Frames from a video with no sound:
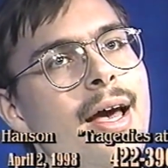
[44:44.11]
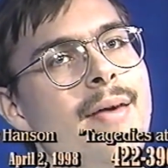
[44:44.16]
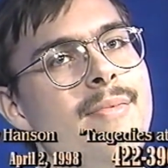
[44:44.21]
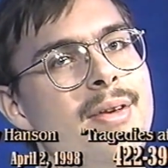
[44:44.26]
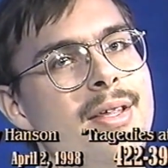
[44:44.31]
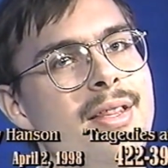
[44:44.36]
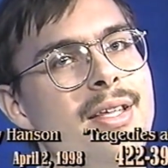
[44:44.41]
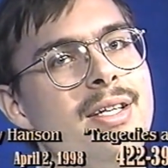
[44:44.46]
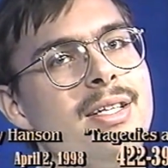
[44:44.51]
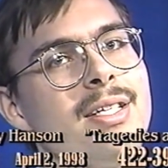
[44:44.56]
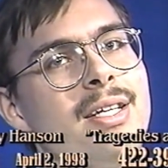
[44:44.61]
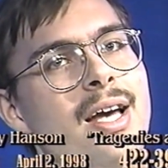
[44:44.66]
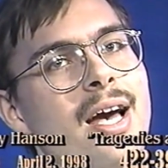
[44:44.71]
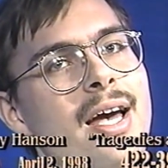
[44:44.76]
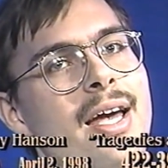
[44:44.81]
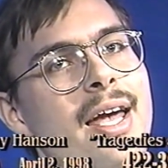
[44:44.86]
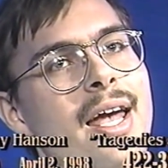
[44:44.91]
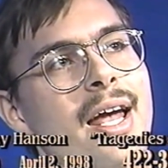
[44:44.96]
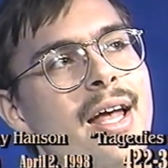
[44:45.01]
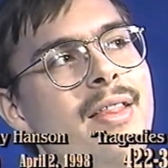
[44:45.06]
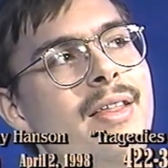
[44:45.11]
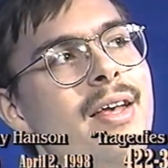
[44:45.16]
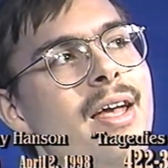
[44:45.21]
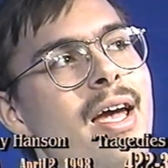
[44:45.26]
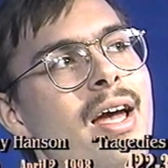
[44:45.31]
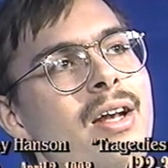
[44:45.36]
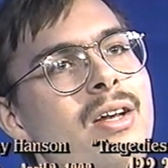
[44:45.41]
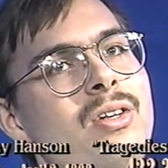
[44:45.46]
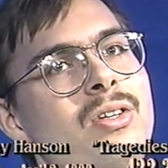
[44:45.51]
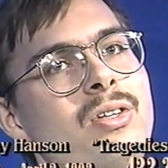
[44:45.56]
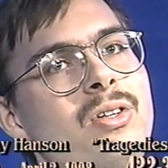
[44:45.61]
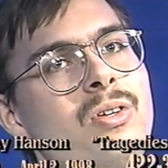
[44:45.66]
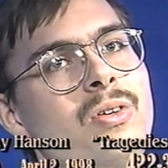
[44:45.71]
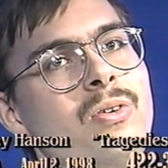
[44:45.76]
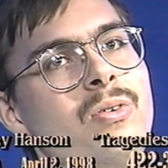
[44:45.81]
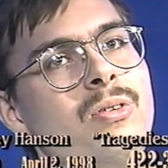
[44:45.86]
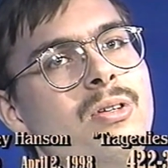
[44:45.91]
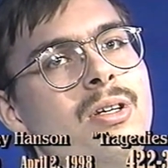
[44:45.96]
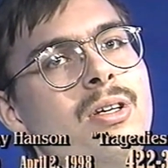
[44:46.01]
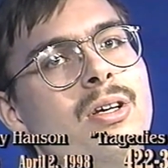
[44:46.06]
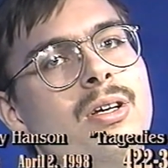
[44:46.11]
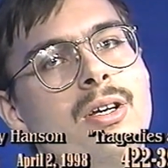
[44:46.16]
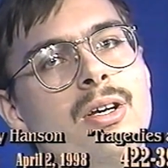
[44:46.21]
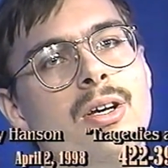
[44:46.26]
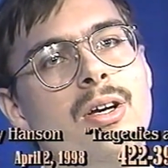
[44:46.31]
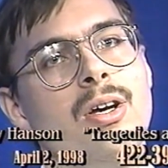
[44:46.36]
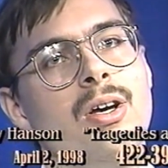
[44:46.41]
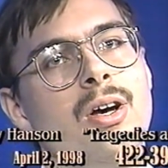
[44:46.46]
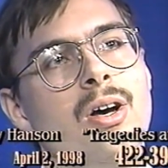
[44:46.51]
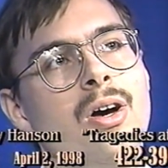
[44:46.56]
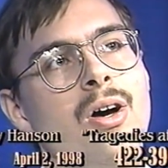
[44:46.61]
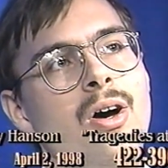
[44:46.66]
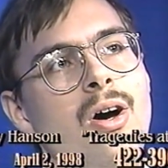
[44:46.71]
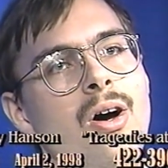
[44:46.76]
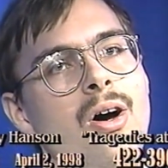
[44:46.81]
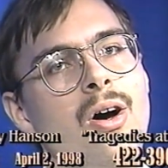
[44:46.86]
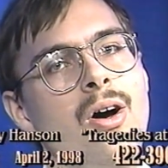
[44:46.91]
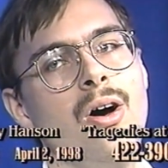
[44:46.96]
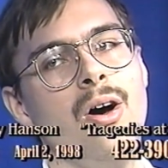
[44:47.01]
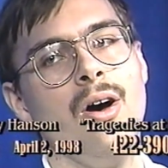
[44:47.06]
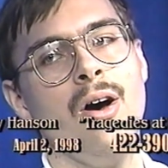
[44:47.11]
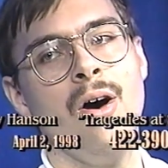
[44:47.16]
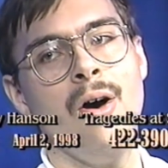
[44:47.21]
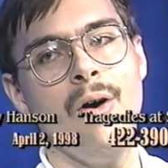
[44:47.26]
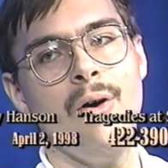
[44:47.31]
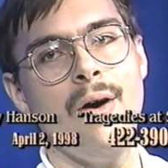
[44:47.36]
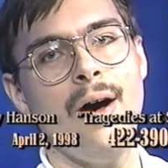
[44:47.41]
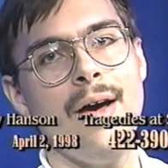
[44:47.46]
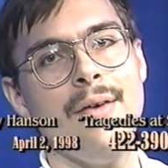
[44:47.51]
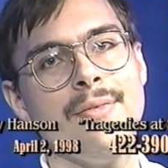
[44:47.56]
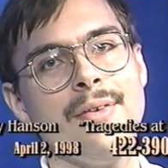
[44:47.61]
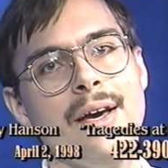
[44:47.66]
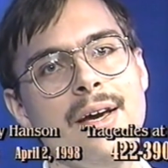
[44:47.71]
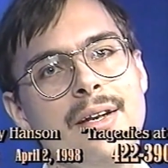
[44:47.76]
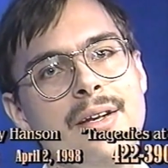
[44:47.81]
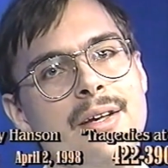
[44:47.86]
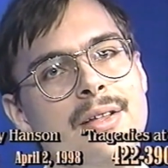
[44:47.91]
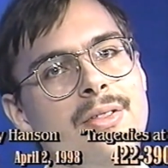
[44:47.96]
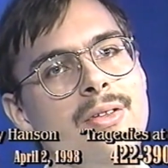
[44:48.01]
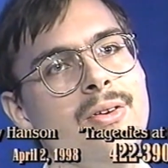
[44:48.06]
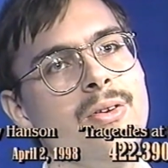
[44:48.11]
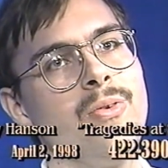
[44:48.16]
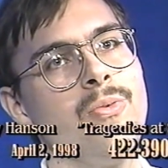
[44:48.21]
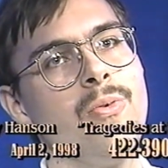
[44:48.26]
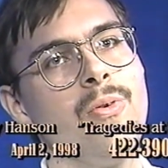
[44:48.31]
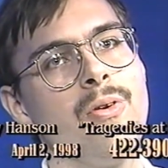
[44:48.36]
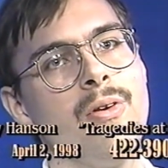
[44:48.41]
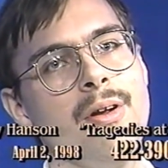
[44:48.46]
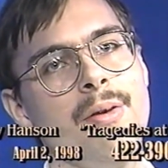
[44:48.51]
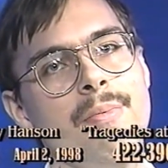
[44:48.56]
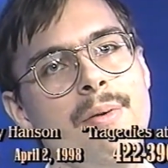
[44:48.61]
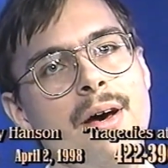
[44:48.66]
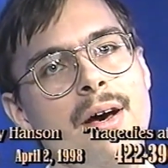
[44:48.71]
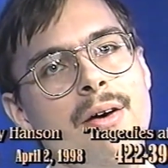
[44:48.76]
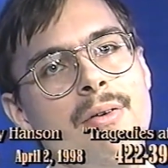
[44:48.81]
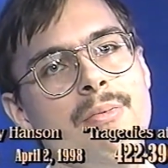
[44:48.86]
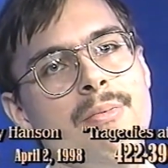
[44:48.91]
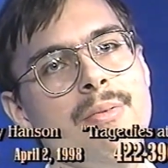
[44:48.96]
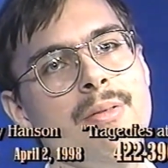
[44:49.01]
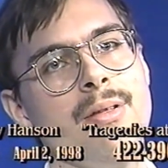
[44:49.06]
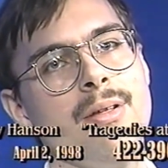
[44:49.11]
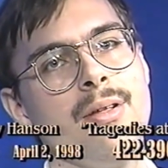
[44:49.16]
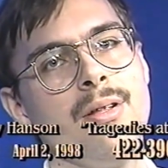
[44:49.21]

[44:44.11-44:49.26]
I mean, this guy had the attitude, oh, I've got nothing to worry about.